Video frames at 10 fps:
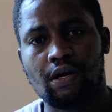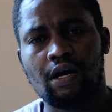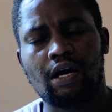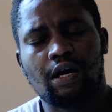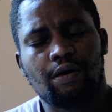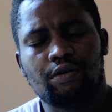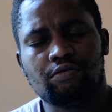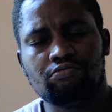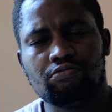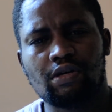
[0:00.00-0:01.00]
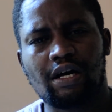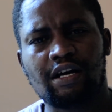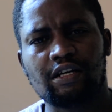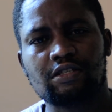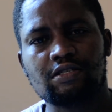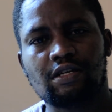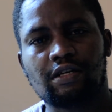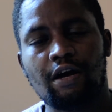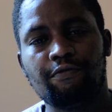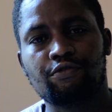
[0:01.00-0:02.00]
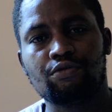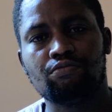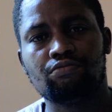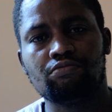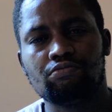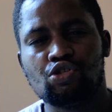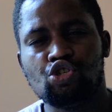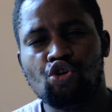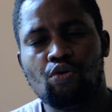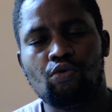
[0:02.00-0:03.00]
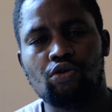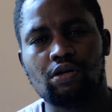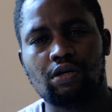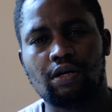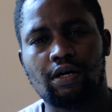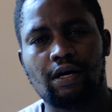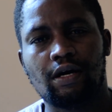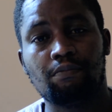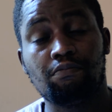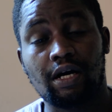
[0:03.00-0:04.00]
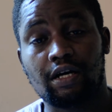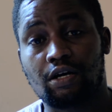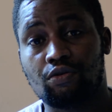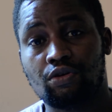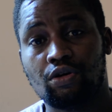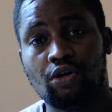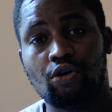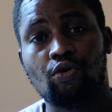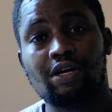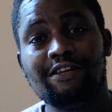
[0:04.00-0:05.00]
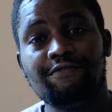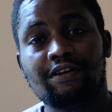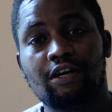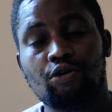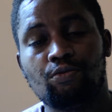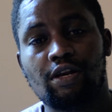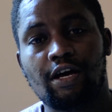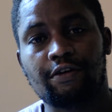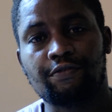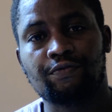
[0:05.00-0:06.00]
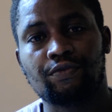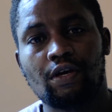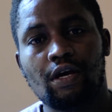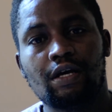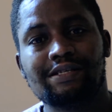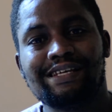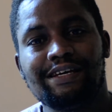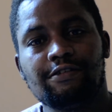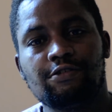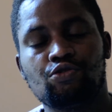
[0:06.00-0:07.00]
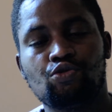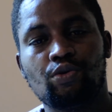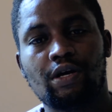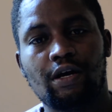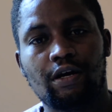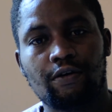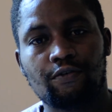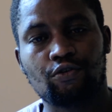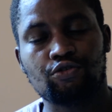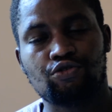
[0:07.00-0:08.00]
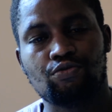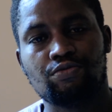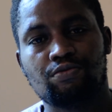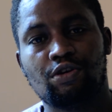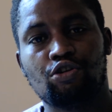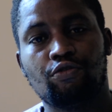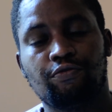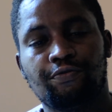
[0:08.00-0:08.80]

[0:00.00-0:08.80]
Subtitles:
Uh, Characters that come from normal background or living a normal life tend to wear costumes made of